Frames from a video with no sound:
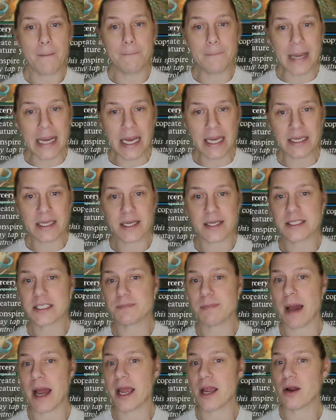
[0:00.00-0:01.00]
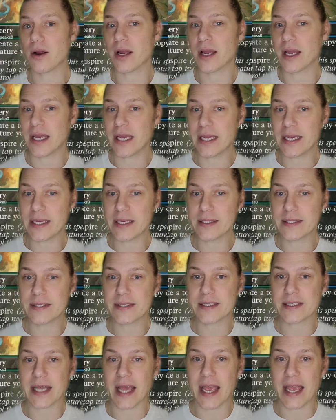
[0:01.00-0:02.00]
but Conspire
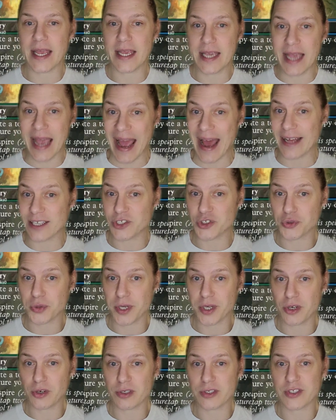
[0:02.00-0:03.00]
is a cast trigger,